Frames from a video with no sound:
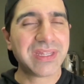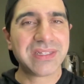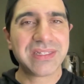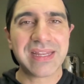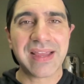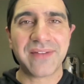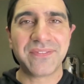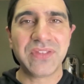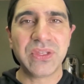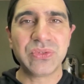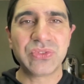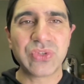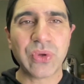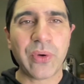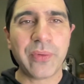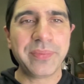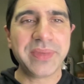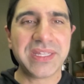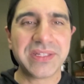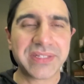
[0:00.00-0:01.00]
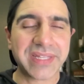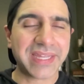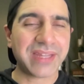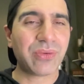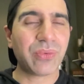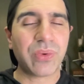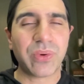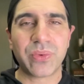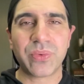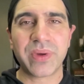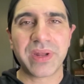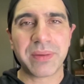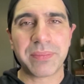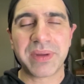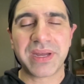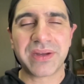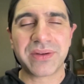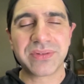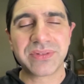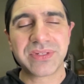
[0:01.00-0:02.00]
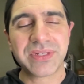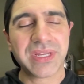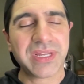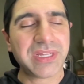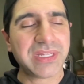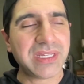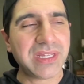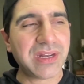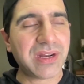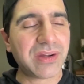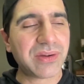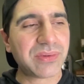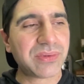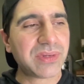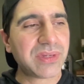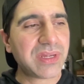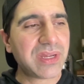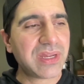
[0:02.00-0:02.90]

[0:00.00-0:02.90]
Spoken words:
Now, if you told me like, well, what about, you know,